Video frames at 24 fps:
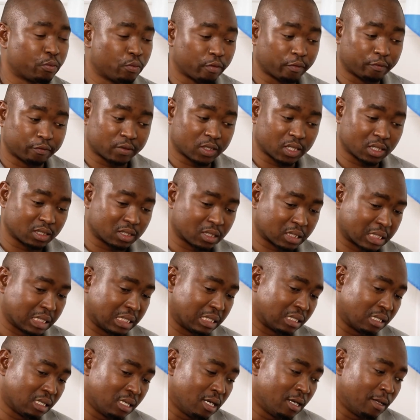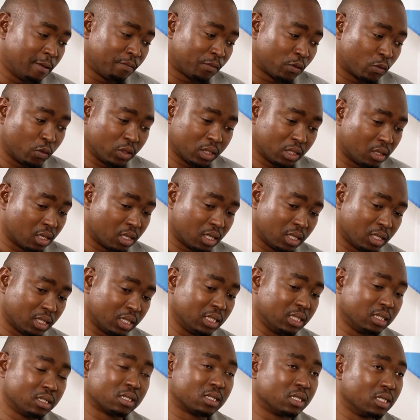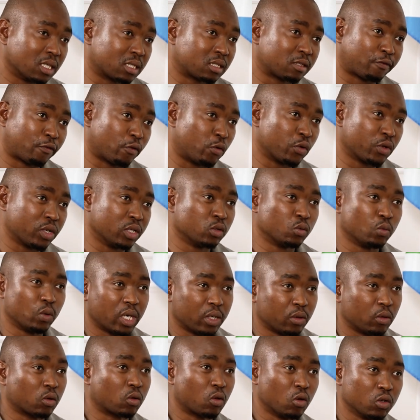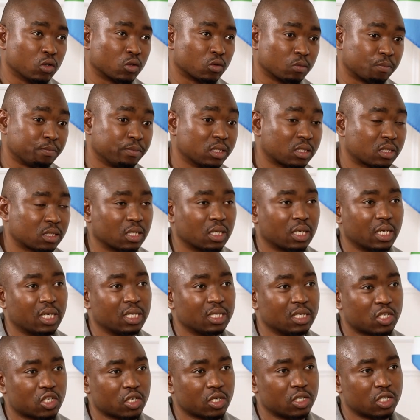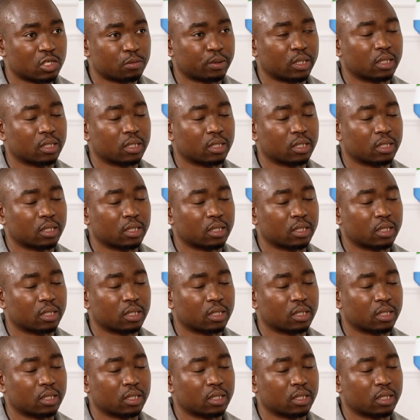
You've just said in this next 4 years, we are not going to be seeing any change.